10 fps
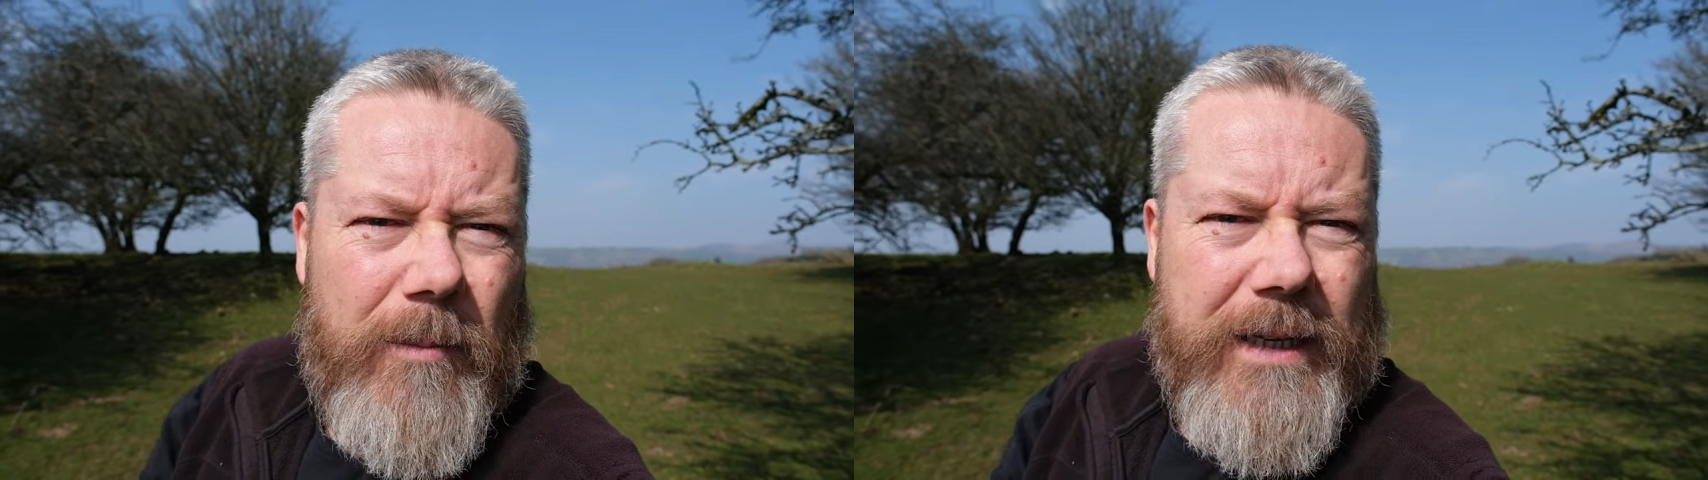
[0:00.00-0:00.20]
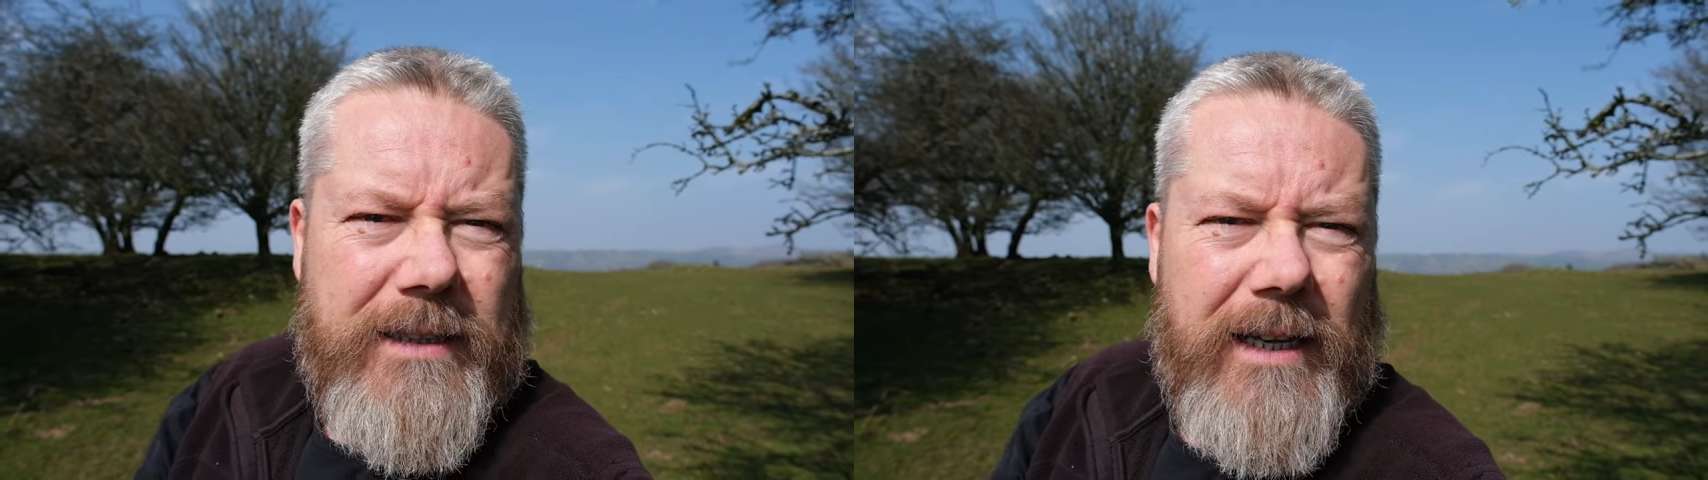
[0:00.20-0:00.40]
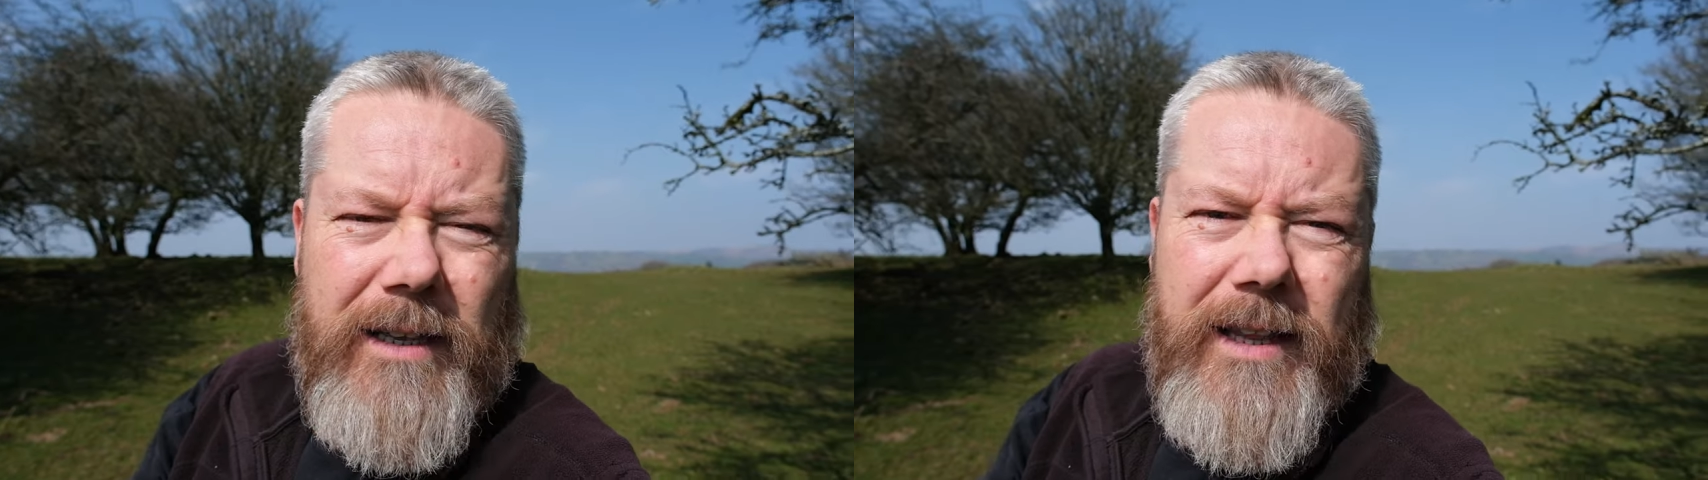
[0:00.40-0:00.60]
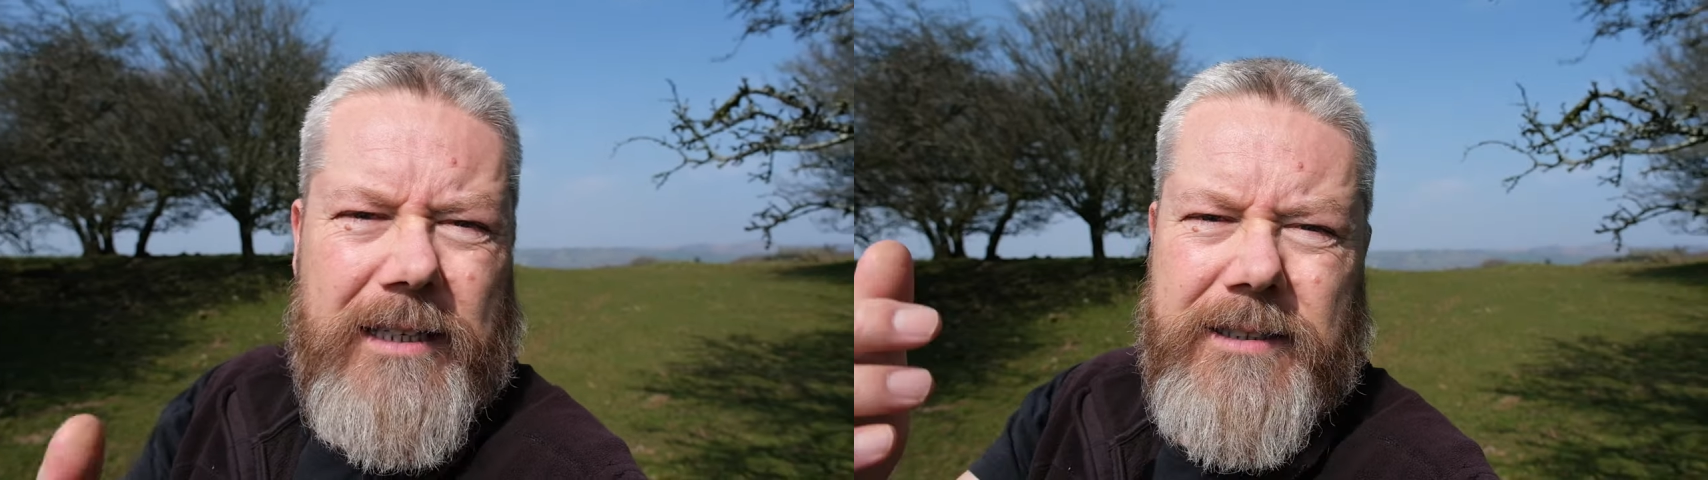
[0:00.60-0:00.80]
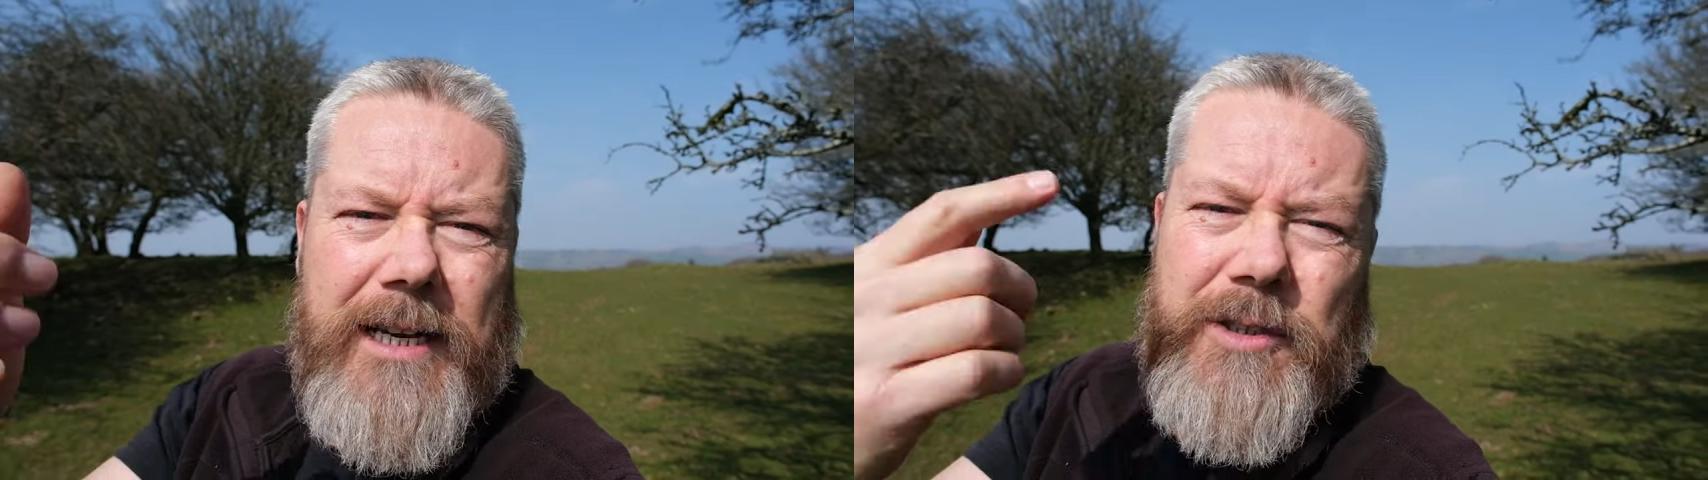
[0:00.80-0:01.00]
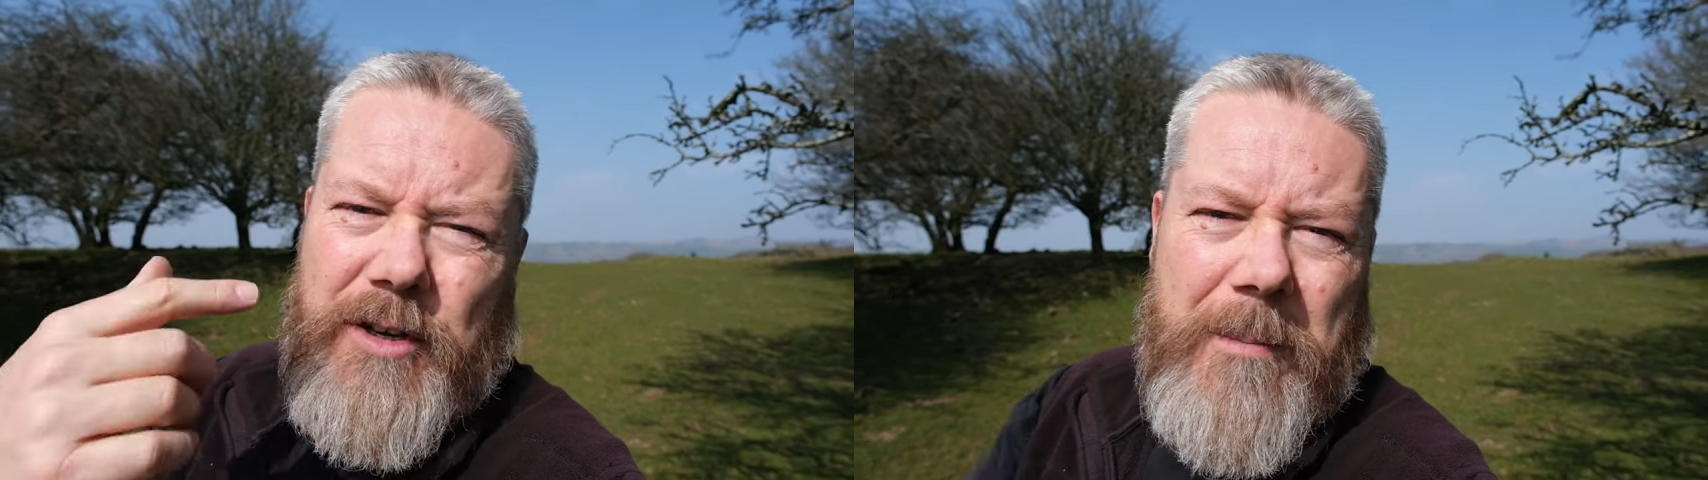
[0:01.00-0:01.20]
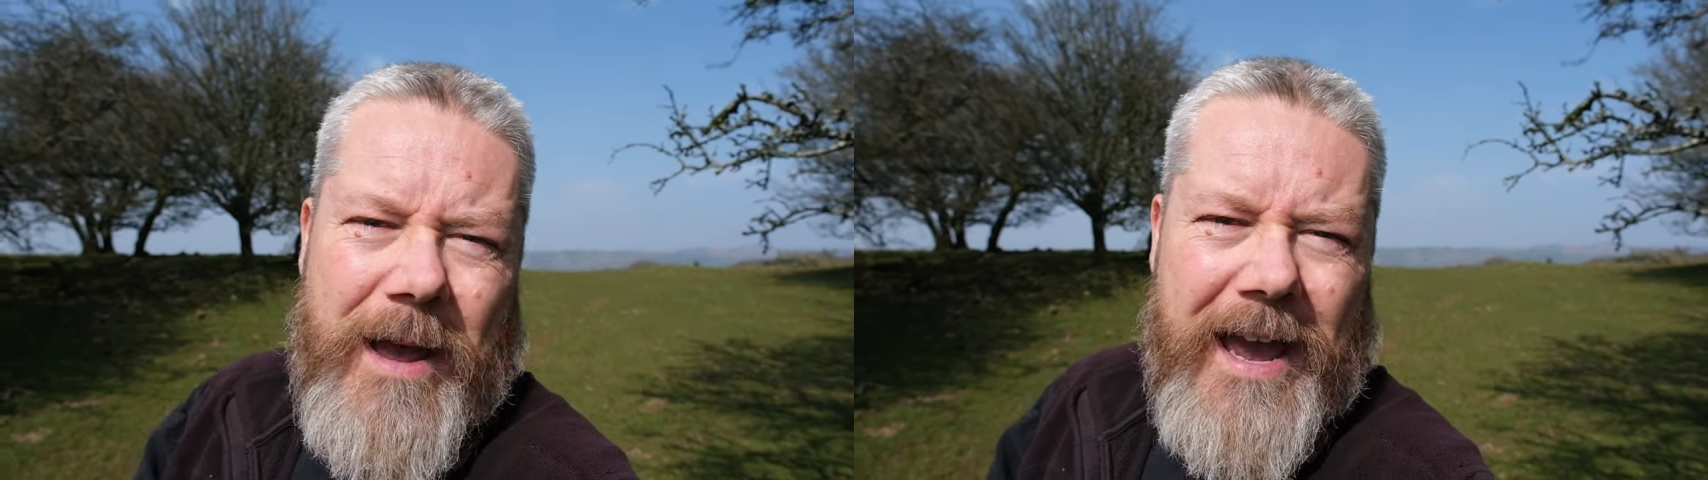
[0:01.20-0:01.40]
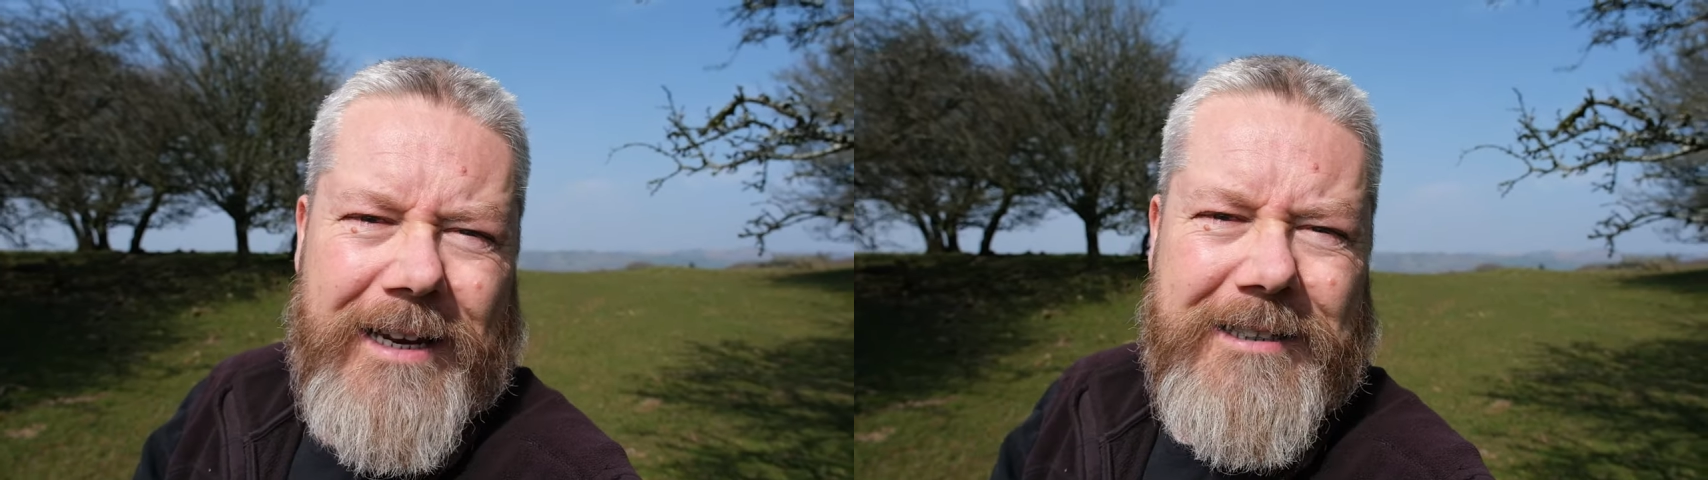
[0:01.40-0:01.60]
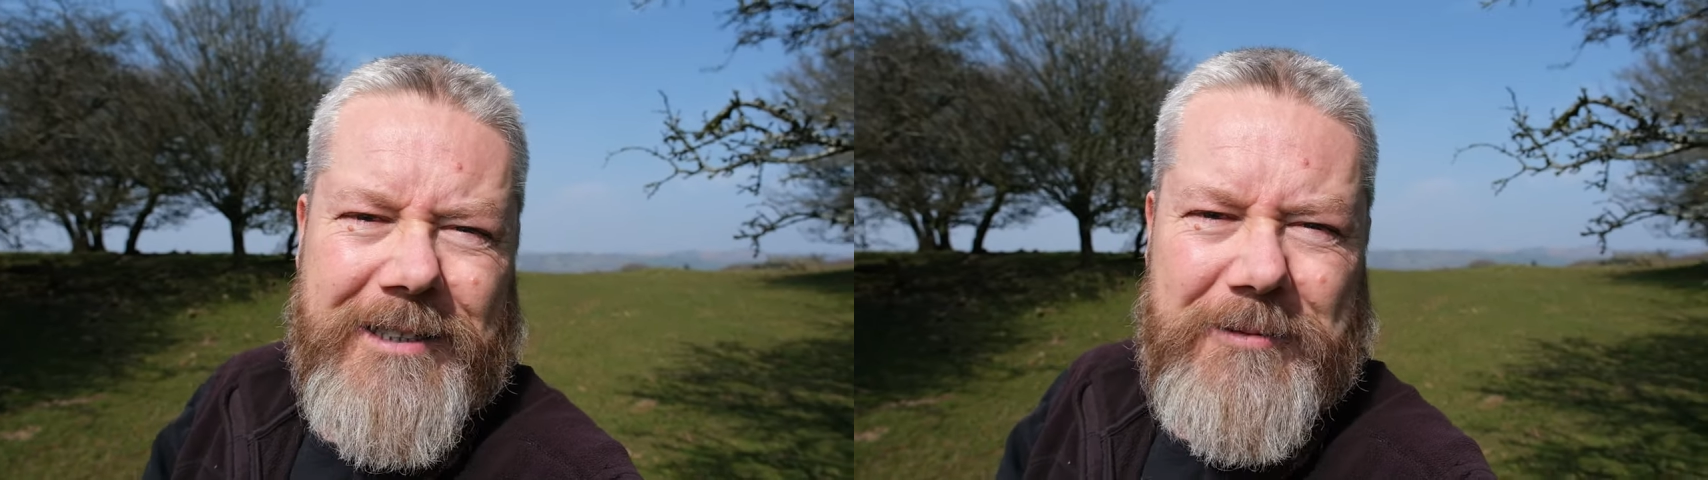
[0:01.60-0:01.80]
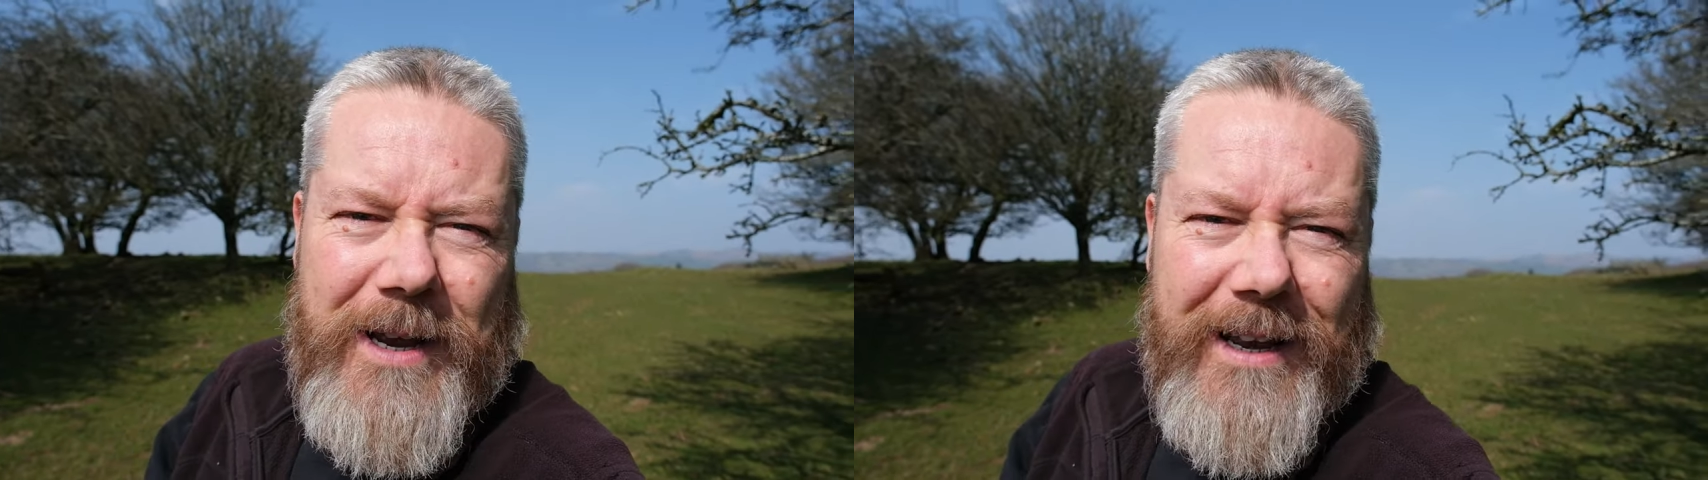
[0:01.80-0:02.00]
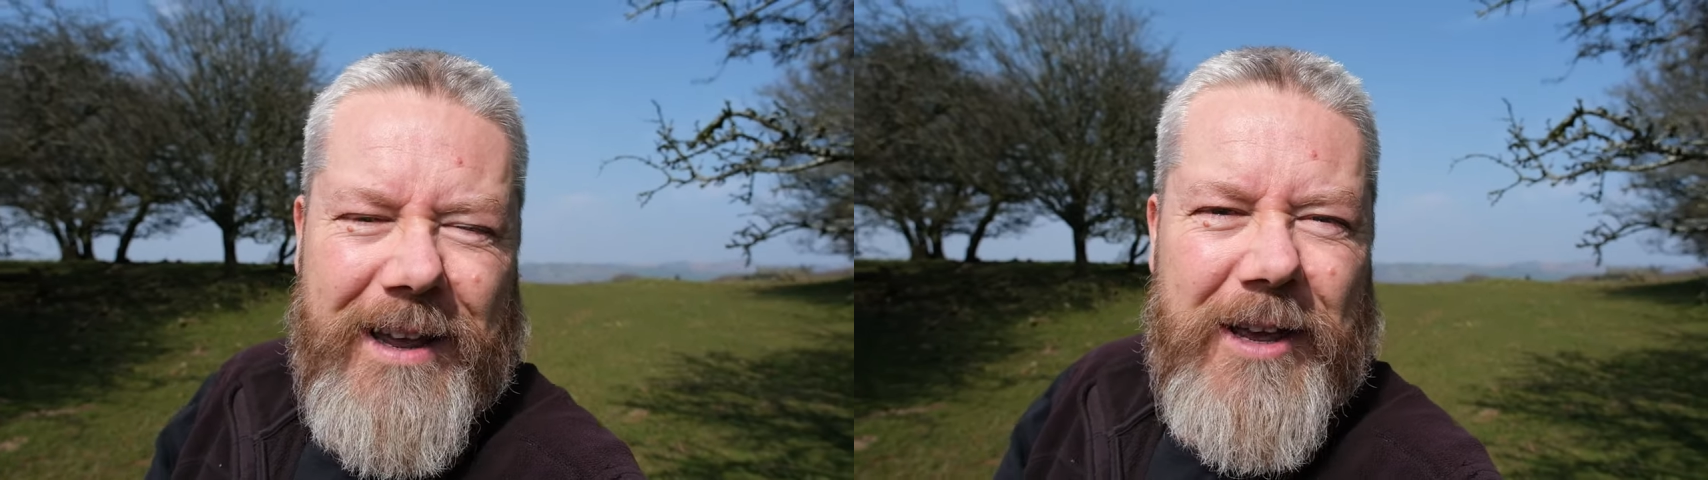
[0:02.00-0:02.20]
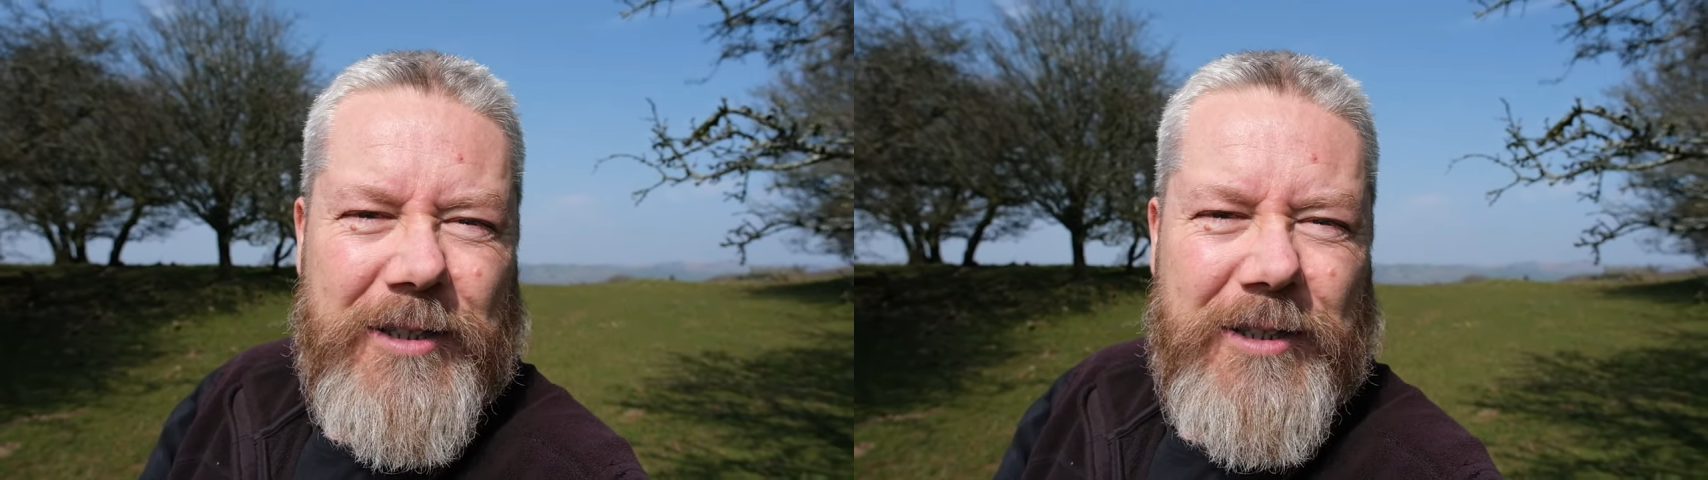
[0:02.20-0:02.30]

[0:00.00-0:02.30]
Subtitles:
but that sun's out in my eyes as well.